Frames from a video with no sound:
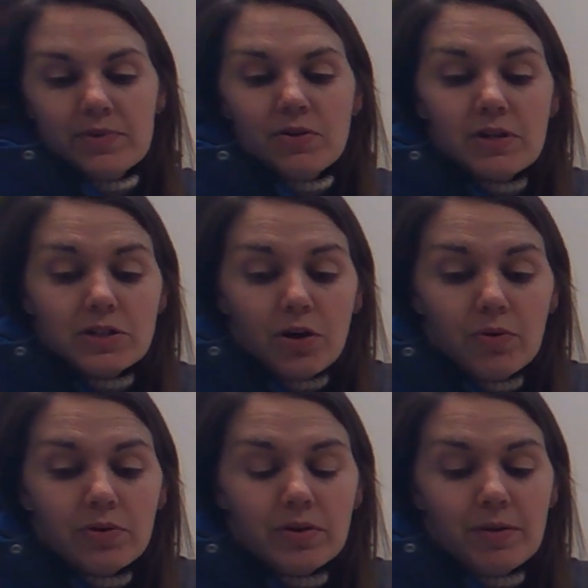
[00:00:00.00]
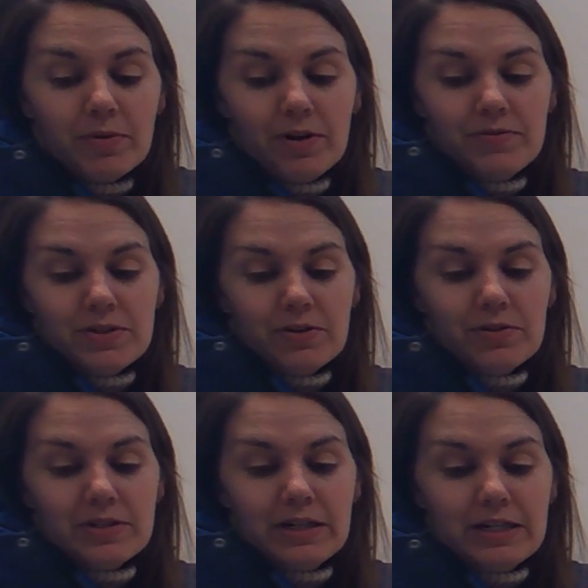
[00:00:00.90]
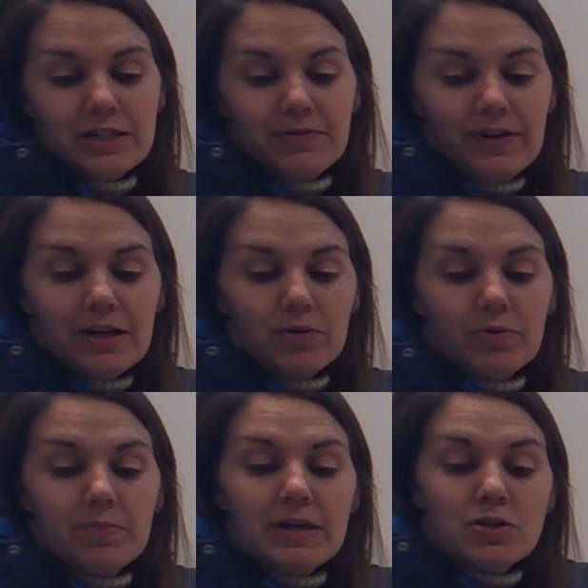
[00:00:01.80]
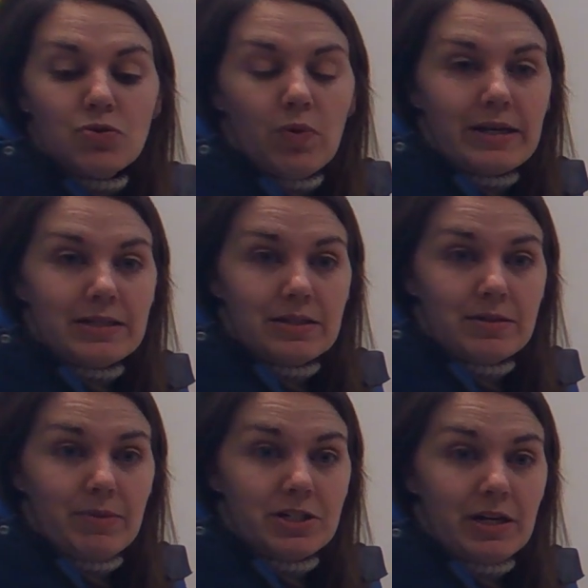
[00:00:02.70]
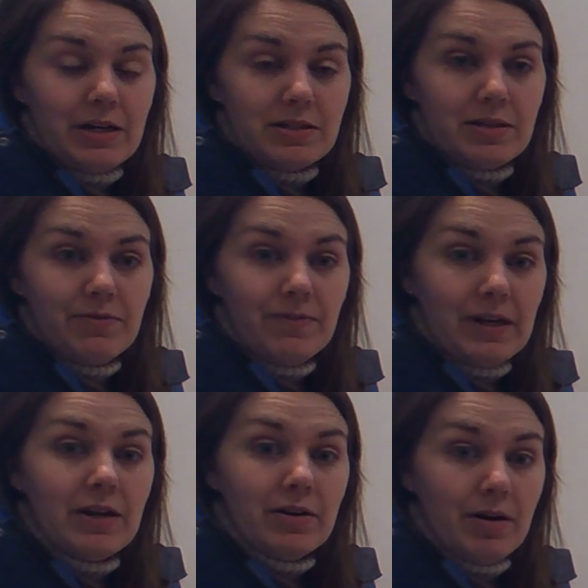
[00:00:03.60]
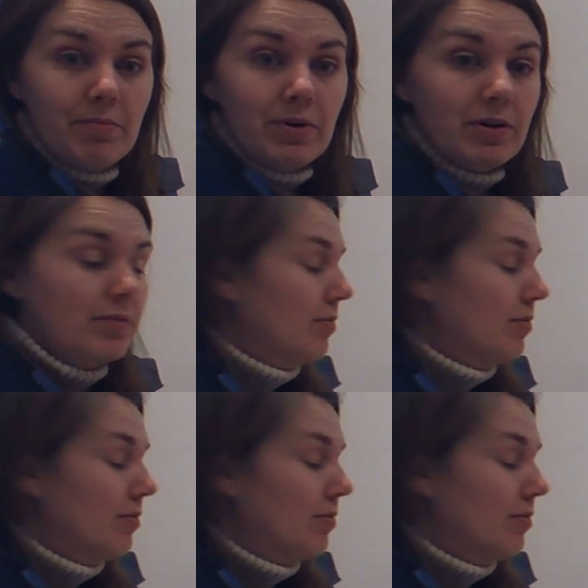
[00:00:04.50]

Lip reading: So the total number of circles in each figure would be twice as much as the figure number,